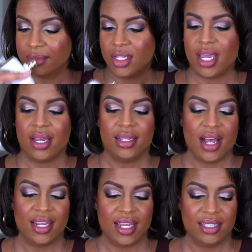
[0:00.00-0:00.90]
yeah,
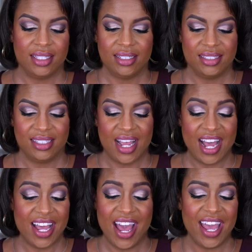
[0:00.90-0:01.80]
I like this.
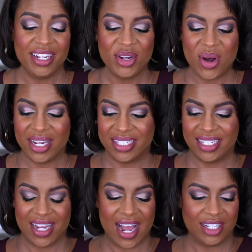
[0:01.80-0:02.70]
I had no
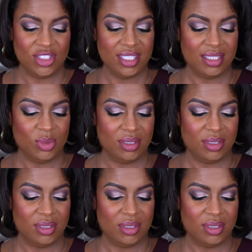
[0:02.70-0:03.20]
idea. I just,